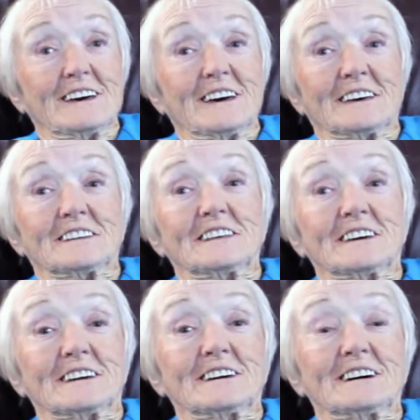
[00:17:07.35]
And
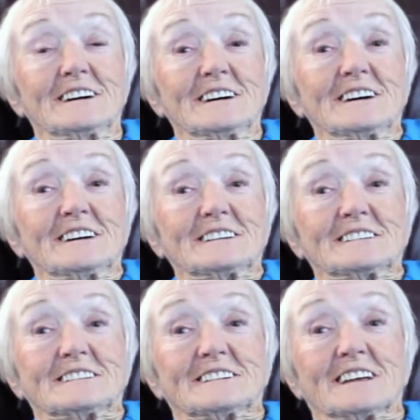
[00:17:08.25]
he
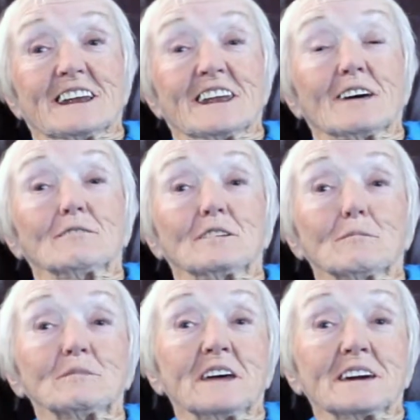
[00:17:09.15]
loved
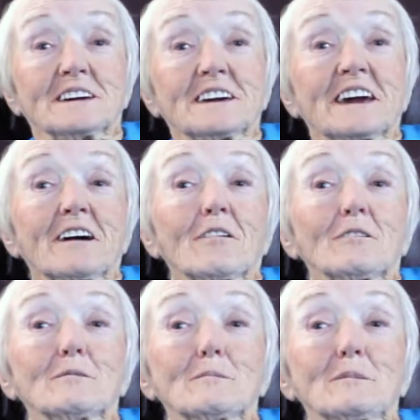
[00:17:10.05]
them, taking care
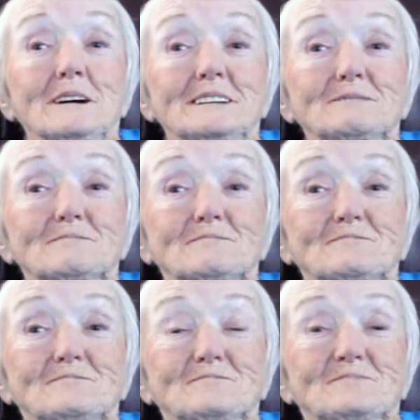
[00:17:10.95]
of him,
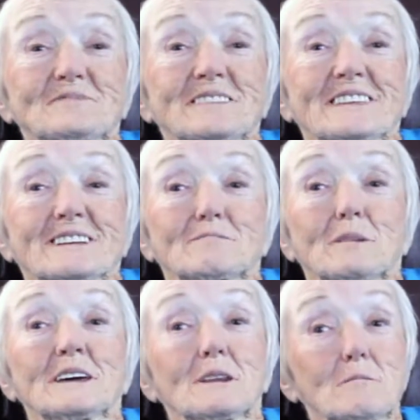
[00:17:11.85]

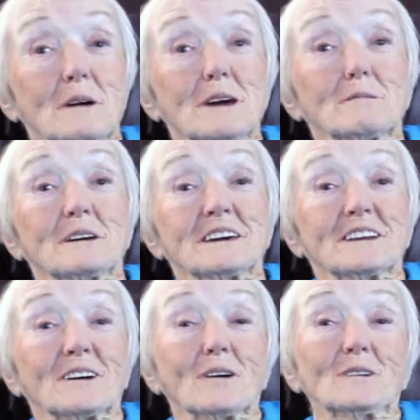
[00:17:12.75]
being a baby, you
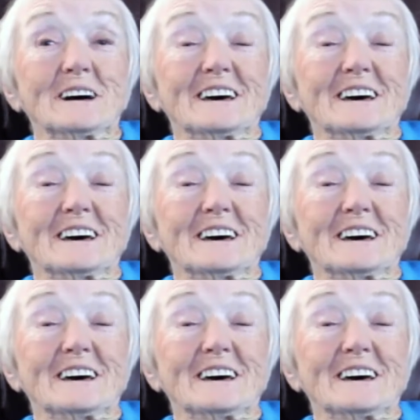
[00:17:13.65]
know.